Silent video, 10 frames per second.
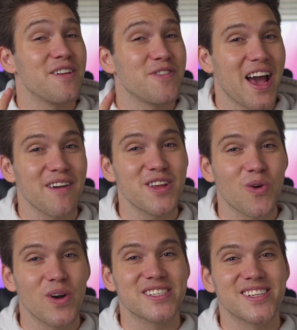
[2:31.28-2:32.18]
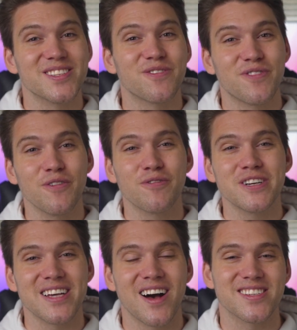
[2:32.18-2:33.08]
And if you have any questions, feel free
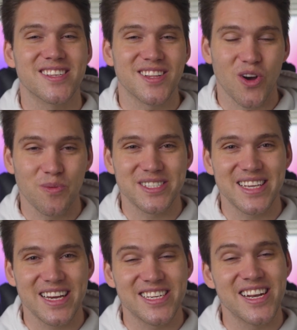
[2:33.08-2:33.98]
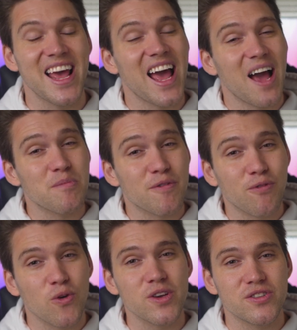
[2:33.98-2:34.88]
to ask in the comment section. And
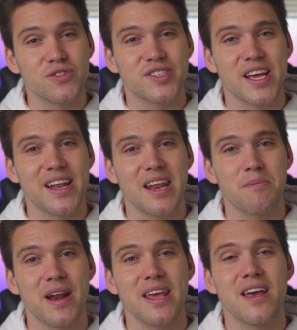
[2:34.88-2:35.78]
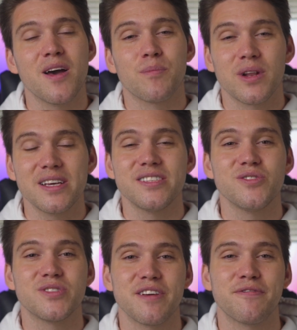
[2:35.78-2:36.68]
before you do send any money, please
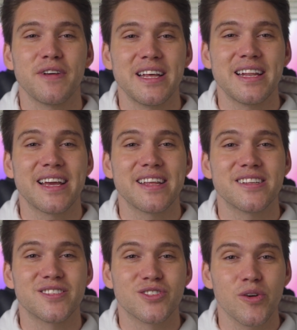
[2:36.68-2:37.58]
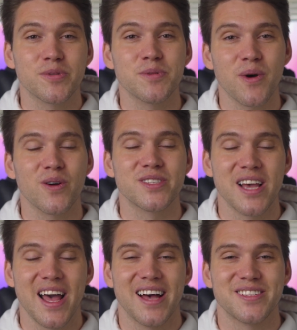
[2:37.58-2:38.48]
use the affiliate link in the description box
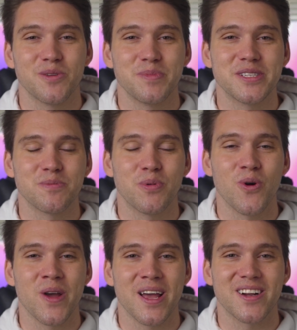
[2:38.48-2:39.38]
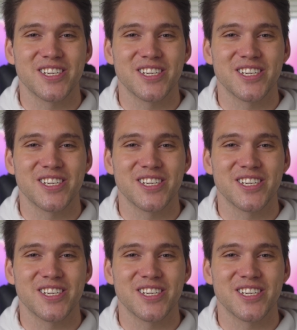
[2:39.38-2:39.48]
as you'll be supporting our